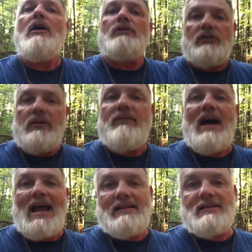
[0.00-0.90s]
to
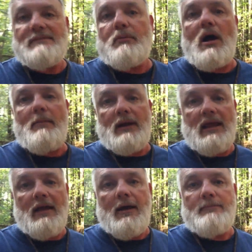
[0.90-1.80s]
divide this
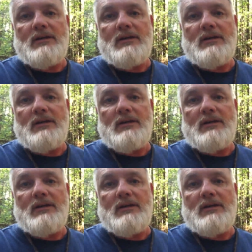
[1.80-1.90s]
property up.